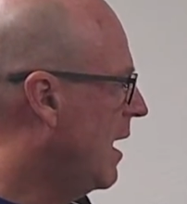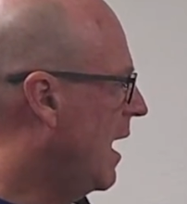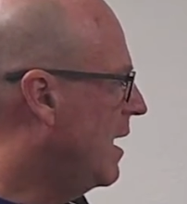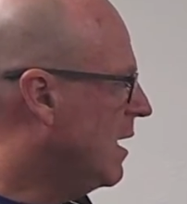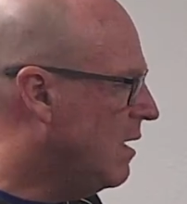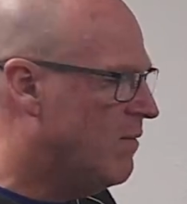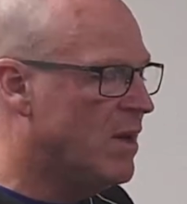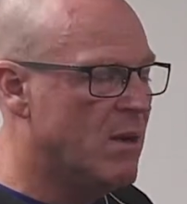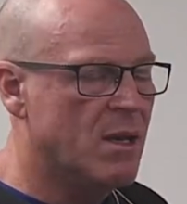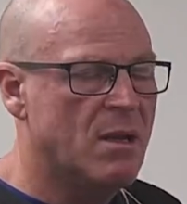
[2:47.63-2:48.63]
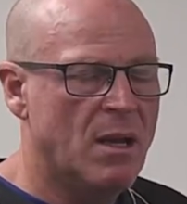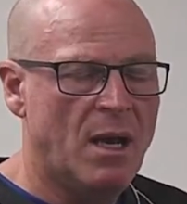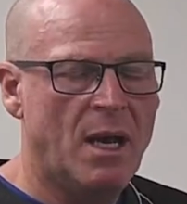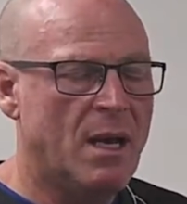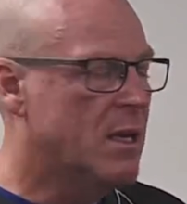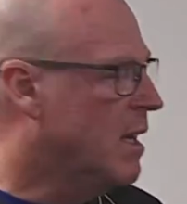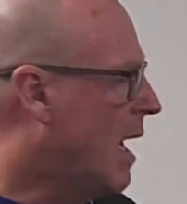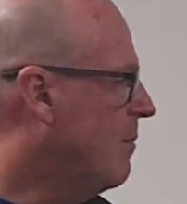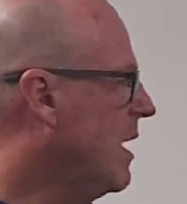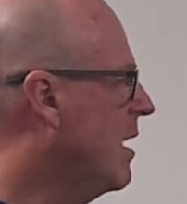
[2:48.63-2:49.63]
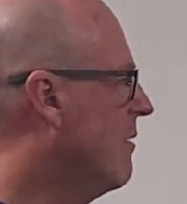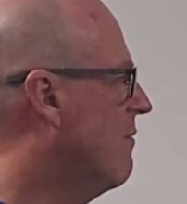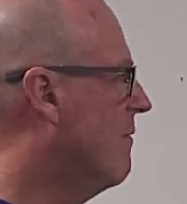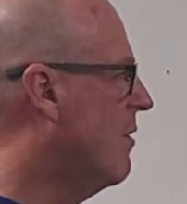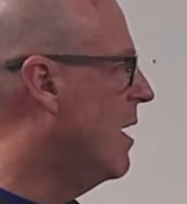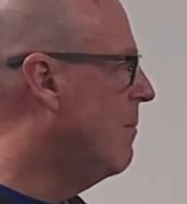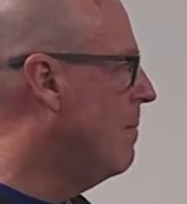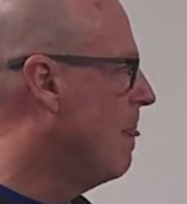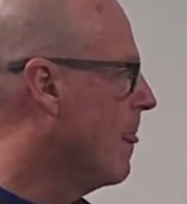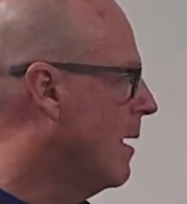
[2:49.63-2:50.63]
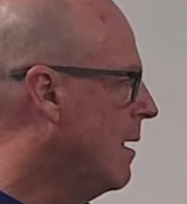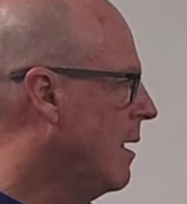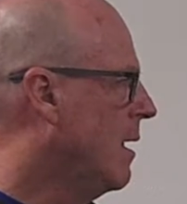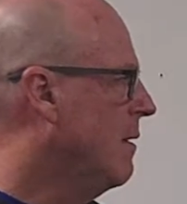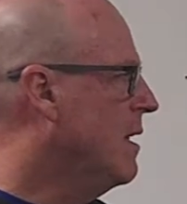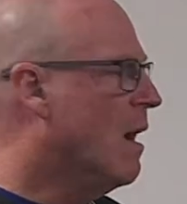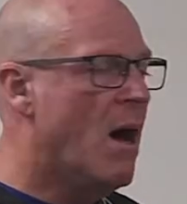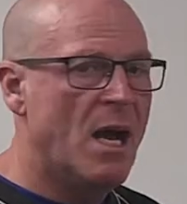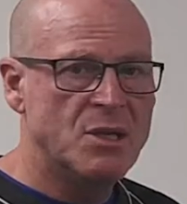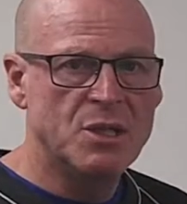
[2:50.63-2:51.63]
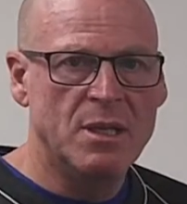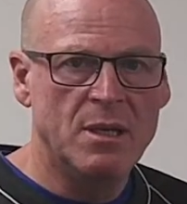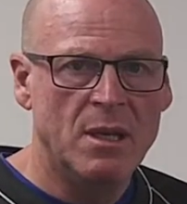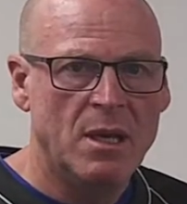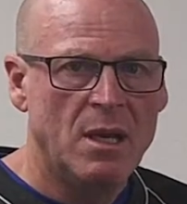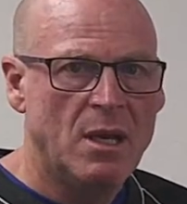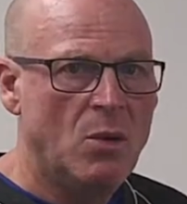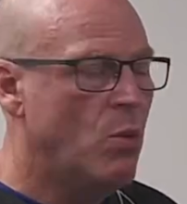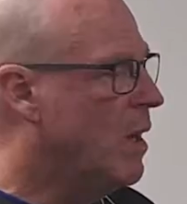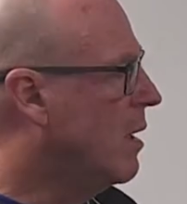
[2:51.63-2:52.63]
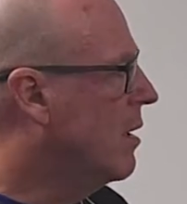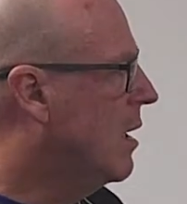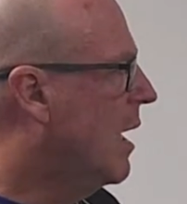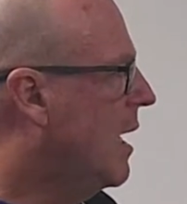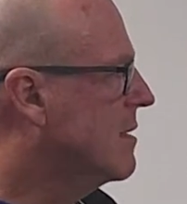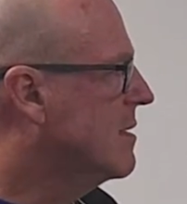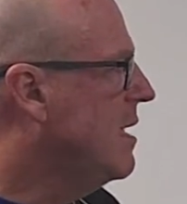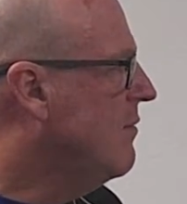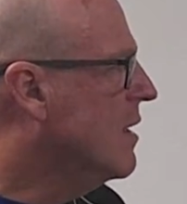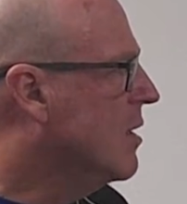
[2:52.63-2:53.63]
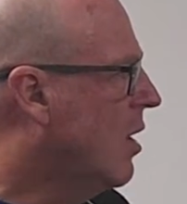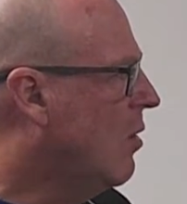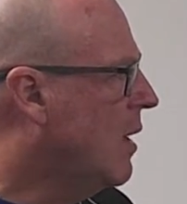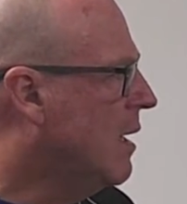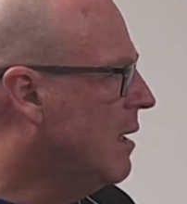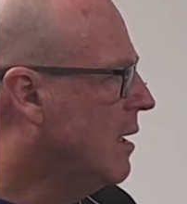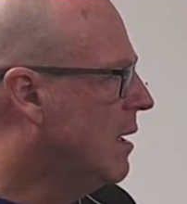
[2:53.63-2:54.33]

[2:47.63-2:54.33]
and even copied it from the auction where Stephen Cohen